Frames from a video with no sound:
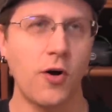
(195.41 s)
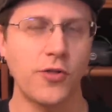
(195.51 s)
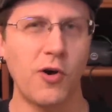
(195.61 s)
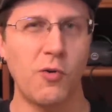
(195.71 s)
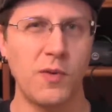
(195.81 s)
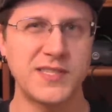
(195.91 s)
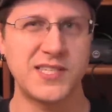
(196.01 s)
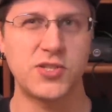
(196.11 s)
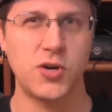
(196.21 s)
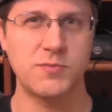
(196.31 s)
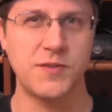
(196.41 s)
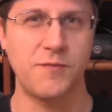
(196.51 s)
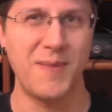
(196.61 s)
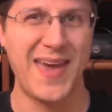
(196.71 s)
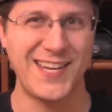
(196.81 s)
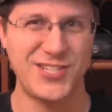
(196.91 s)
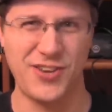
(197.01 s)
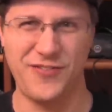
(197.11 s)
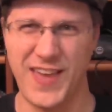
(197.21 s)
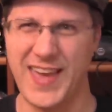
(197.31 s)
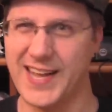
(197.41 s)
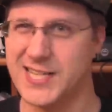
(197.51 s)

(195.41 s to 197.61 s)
although it was in terms of managing fan